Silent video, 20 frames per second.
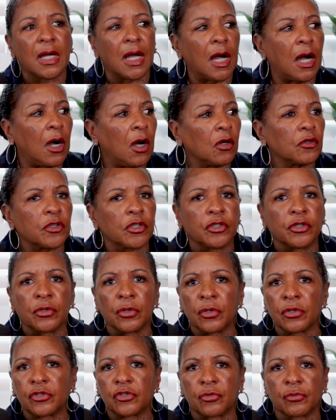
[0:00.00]
all the
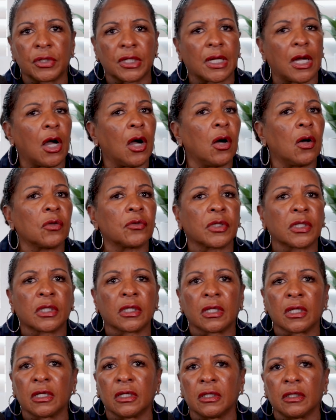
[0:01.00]
nurturing, all the
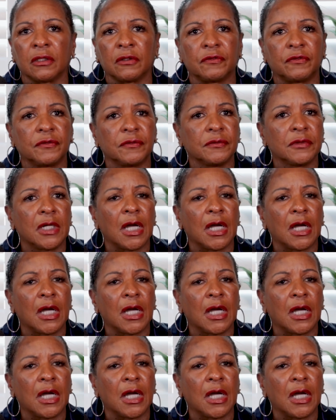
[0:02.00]
love,